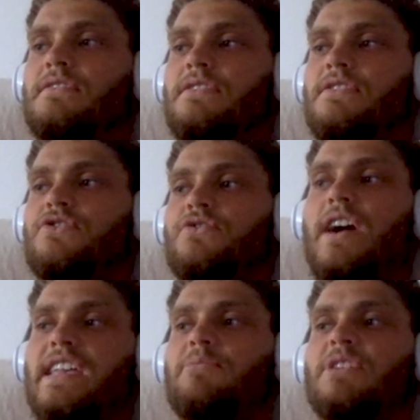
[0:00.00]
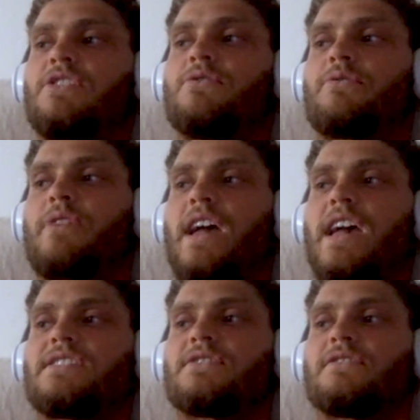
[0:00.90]
try get me to do a
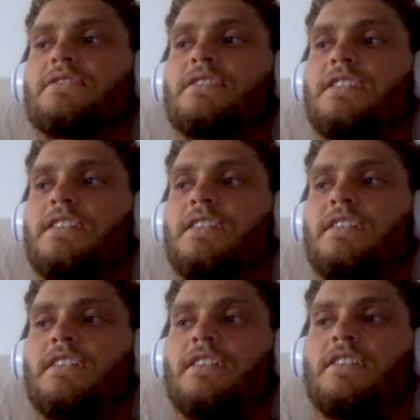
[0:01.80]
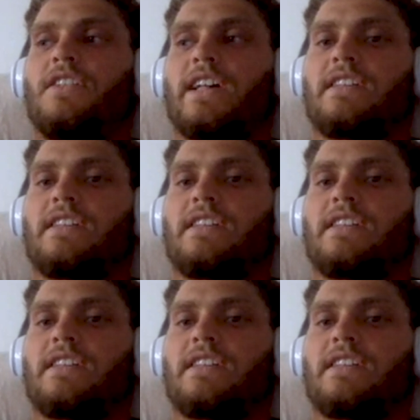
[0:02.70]
race or like